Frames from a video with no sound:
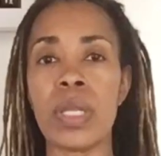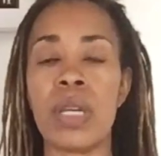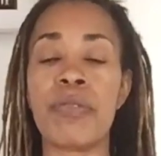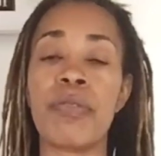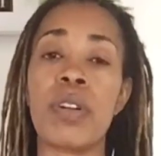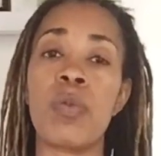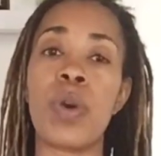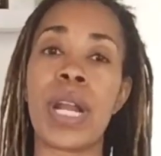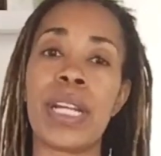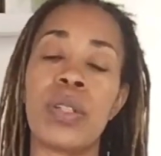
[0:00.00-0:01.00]
from
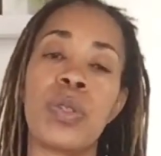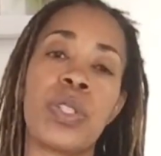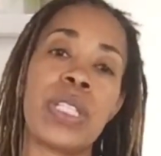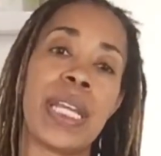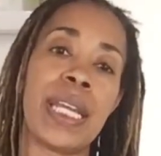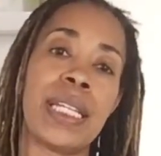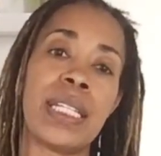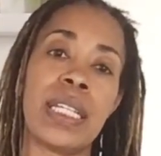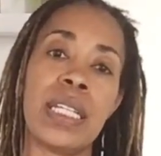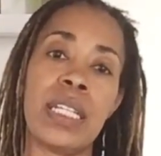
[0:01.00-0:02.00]
what I understand,
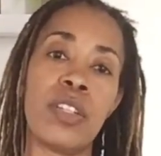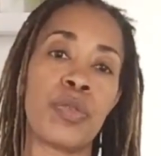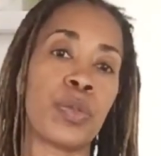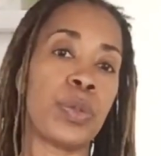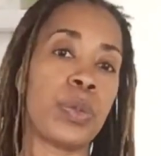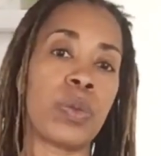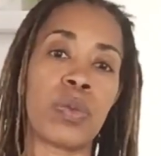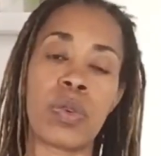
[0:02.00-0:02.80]
he grew